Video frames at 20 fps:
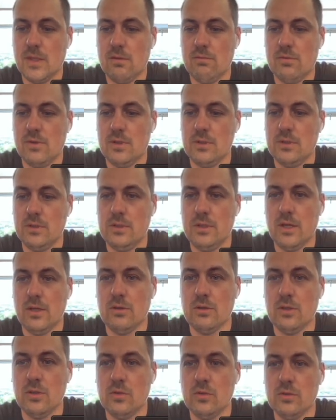had to
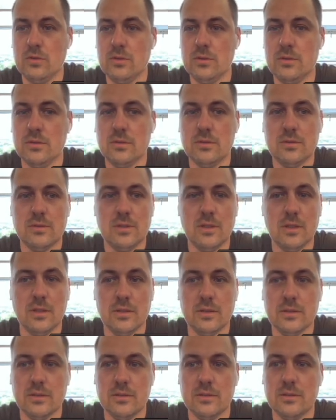download and
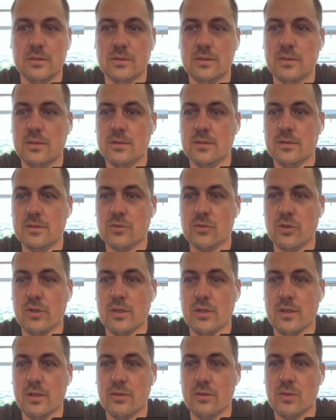delete and
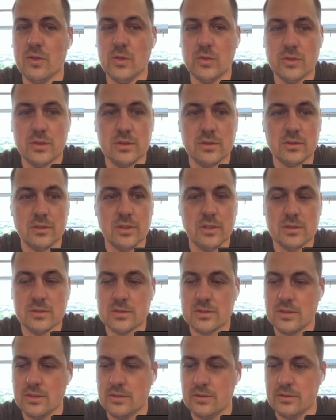re-download and
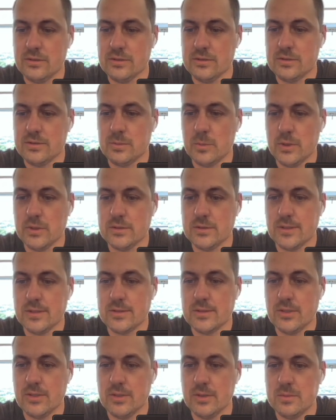reinstall this about 6
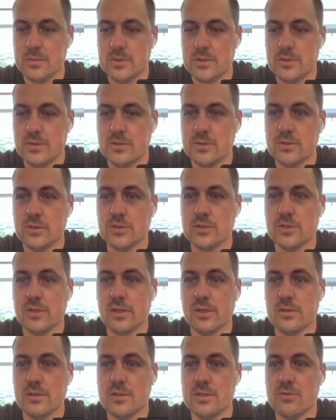times just to
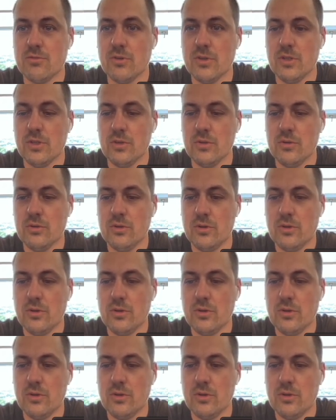get this video